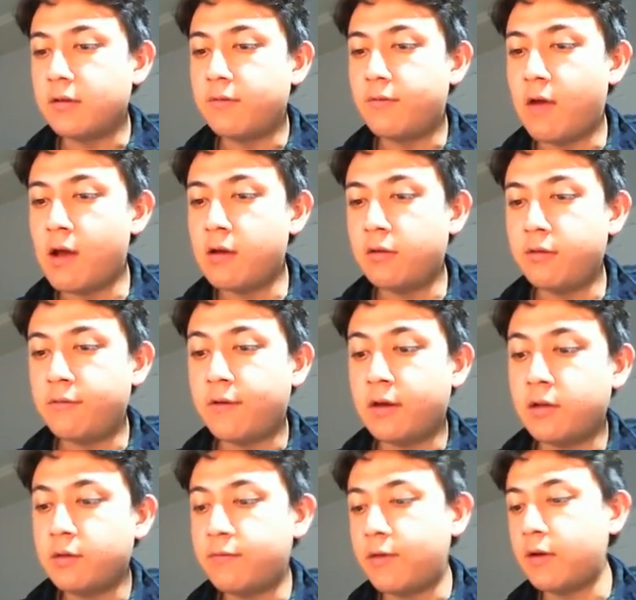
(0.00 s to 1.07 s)

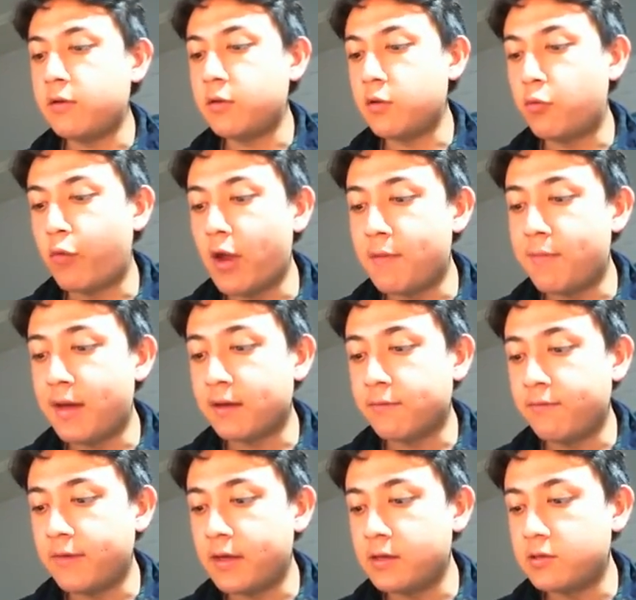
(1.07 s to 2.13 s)
the write back
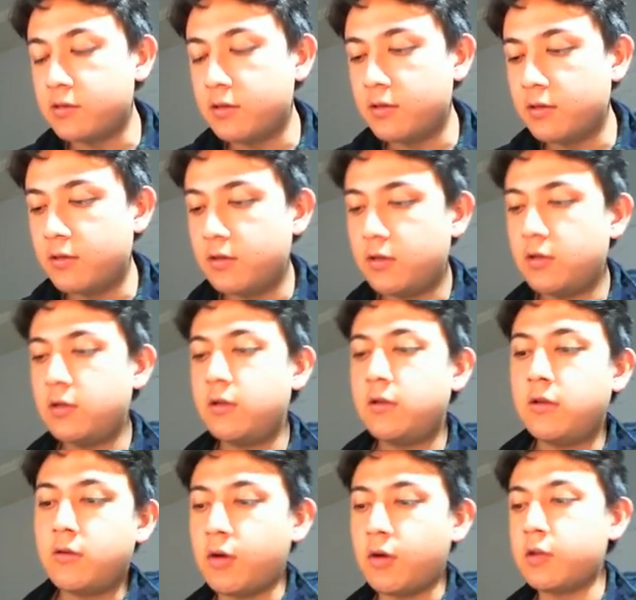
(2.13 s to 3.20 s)
phase.
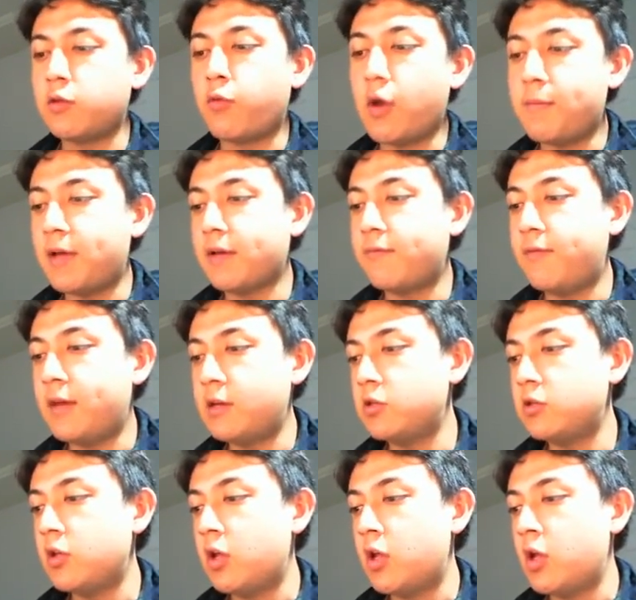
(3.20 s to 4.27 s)
Right, the write back phase,
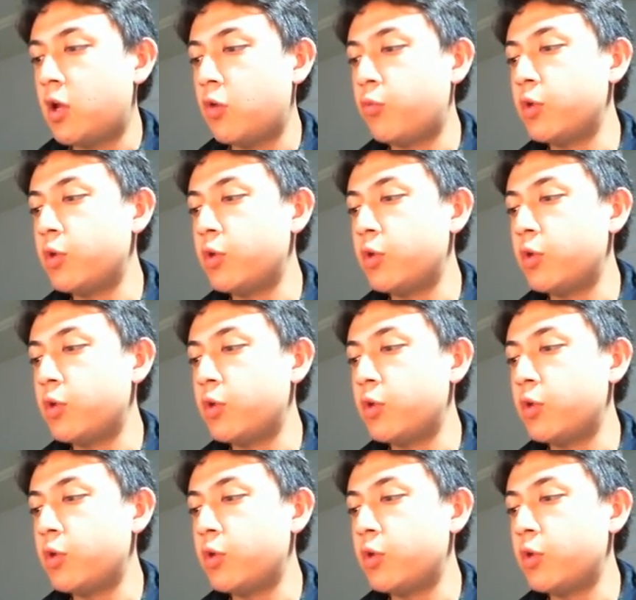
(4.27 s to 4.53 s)
we